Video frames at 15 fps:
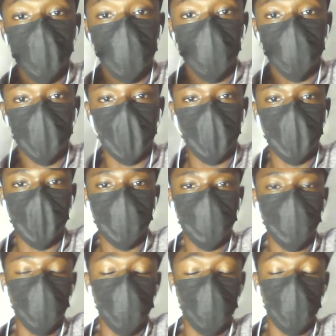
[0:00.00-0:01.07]
Subscribe, mind
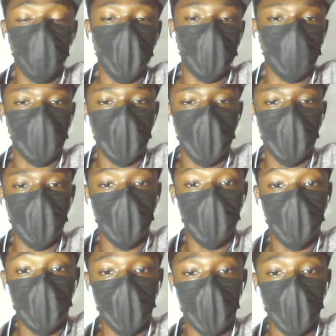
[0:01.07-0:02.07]
you, book and I daily